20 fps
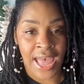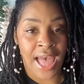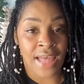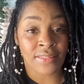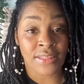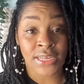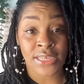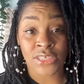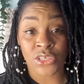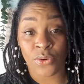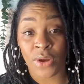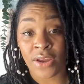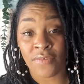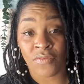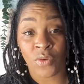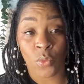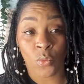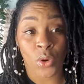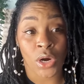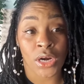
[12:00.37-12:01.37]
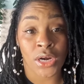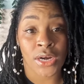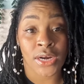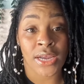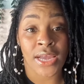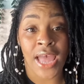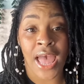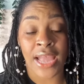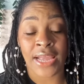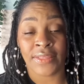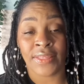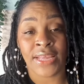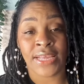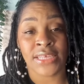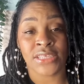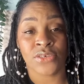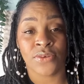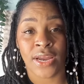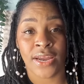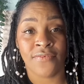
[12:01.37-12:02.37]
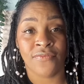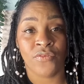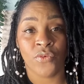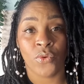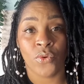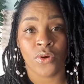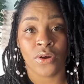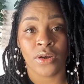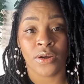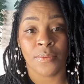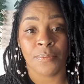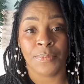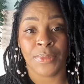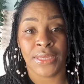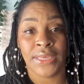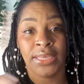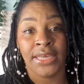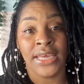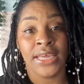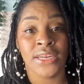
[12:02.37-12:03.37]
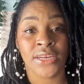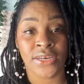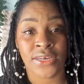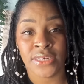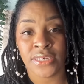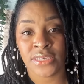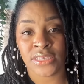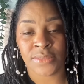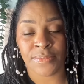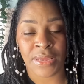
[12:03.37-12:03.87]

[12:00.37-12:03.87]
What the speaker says: I think it's great for work. I think it's great for beginners,